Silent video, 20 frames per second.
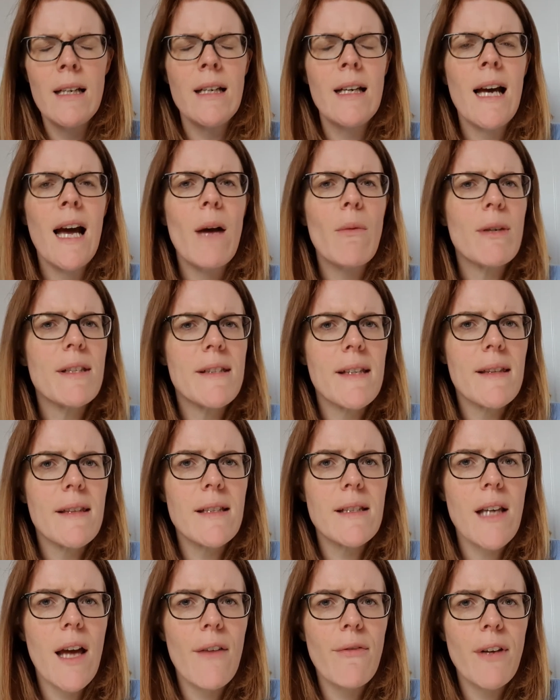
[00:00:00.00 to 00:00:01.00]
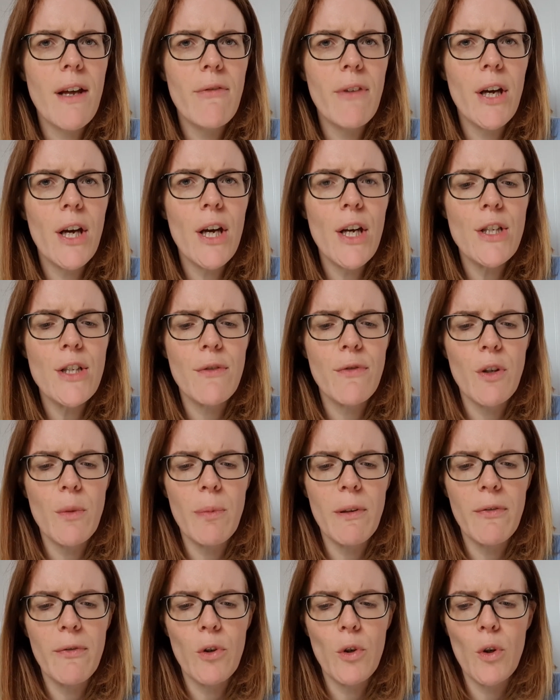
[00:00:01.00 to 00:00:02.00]
"How is it that I've never heard of you
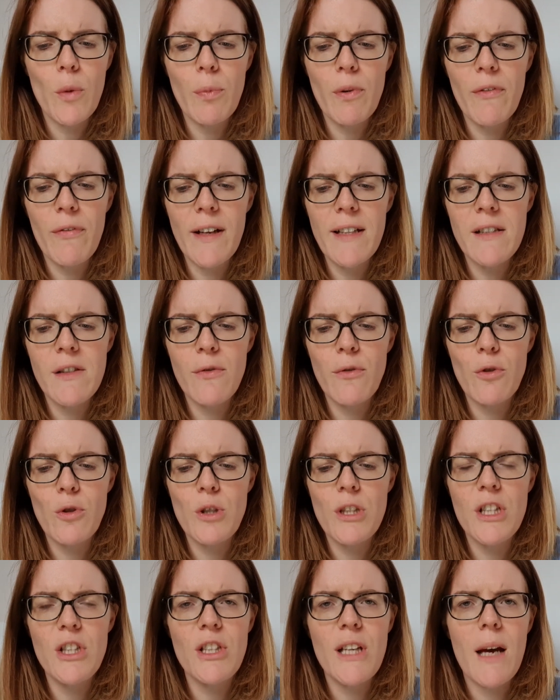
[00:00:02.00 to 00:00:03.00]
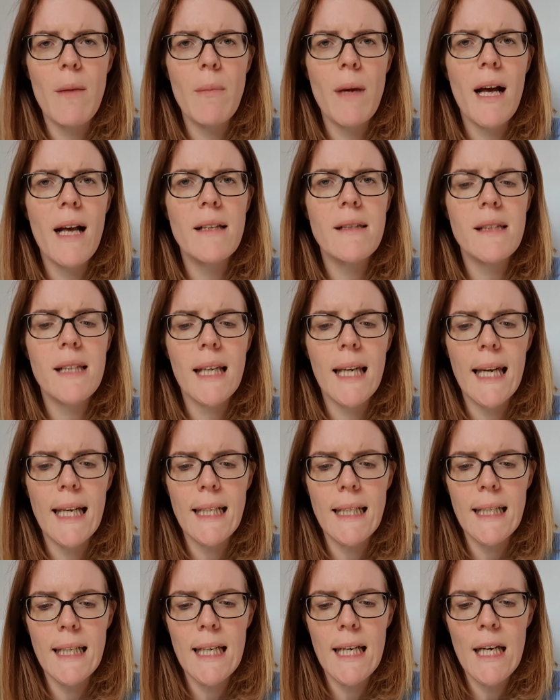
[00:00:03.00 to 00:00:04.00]
before, Professor Frawdysham?" asked the
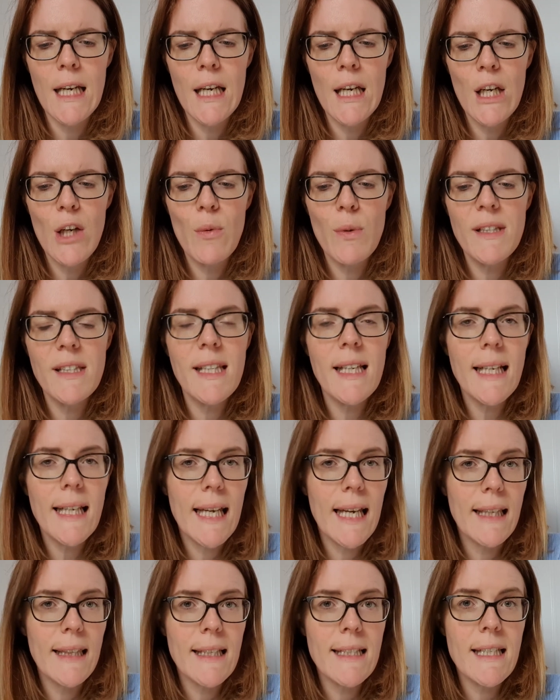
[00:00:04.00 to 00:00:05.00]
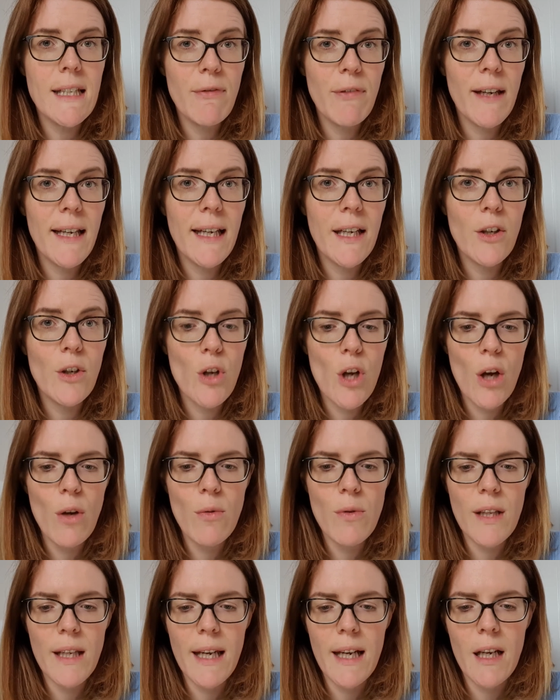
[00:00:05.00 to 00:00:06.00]
king, who was thinking that if he had
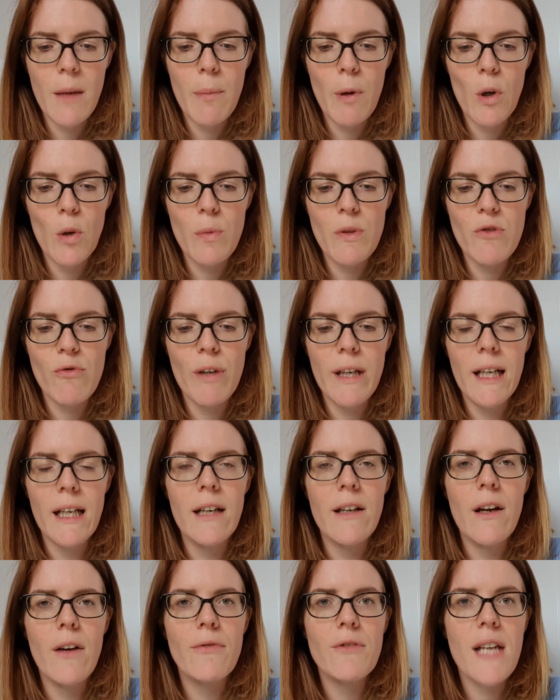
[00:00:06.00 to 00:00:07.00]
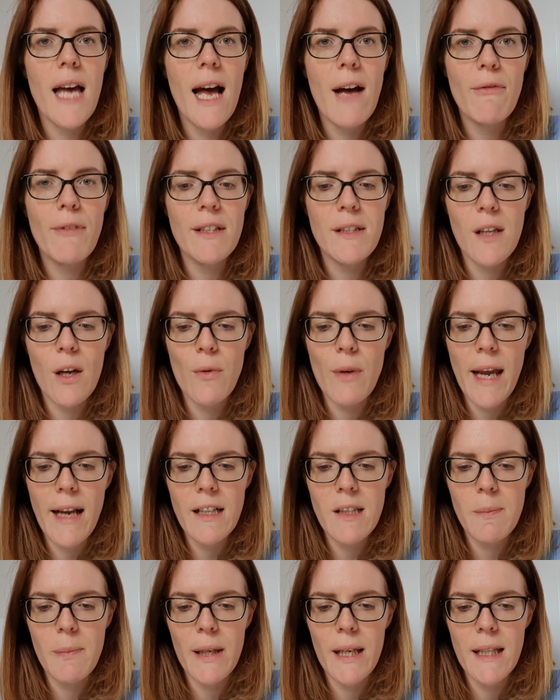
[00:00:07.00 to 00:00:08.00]
known the Ickabog was real enough to have its own
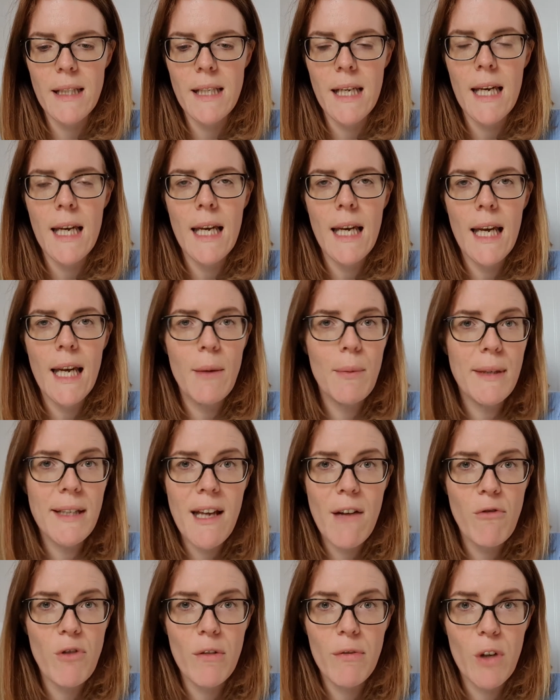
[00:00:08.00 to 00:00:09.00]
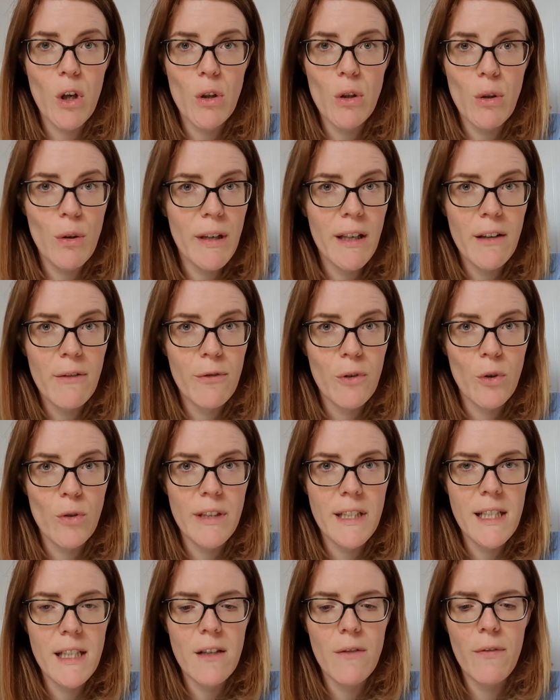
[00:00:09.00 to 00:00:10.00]
expert, he would never have gone looking for
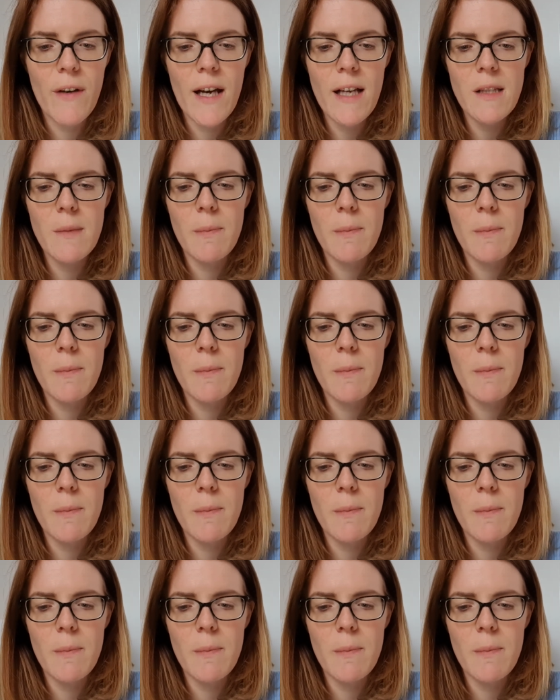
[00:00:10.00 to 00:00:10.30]
it in the first